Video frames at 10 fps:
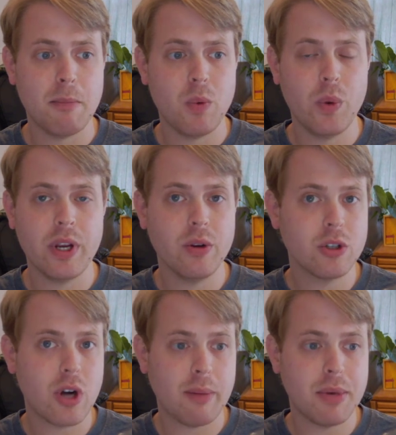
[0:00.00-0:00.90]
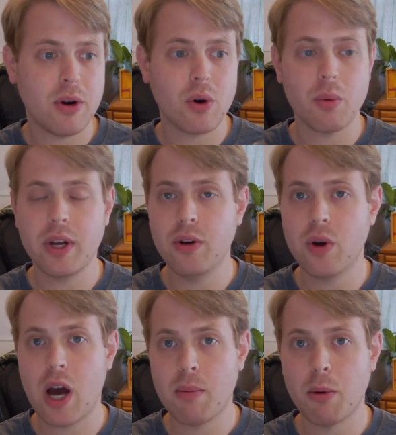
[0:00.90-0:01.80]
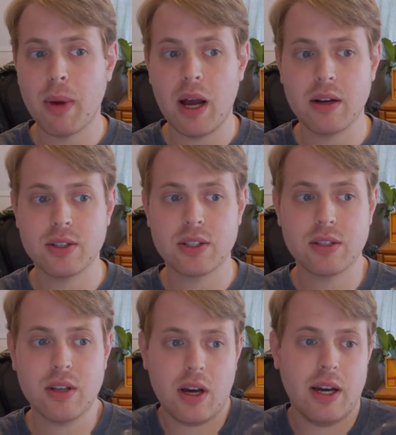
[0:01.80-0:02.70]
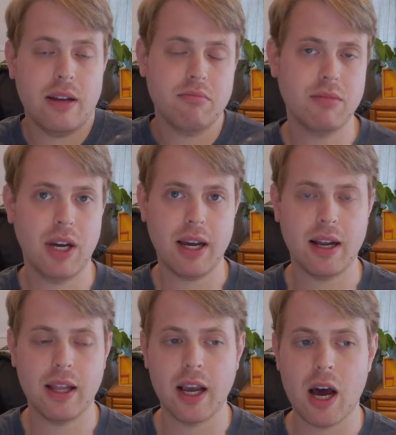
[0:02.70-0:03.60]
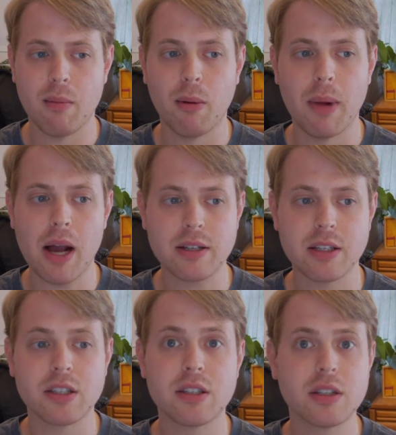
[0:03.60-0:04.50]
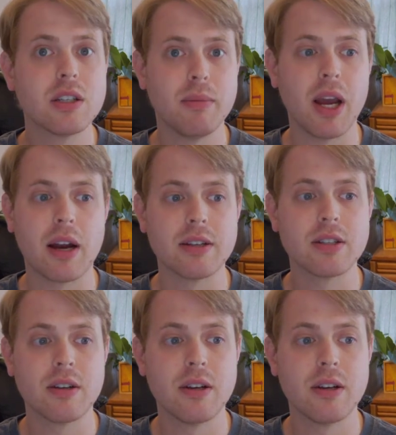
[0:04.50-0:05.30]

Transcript: We can do a drop down or we can do a combo box. I kind of like combo boxes, to be honest.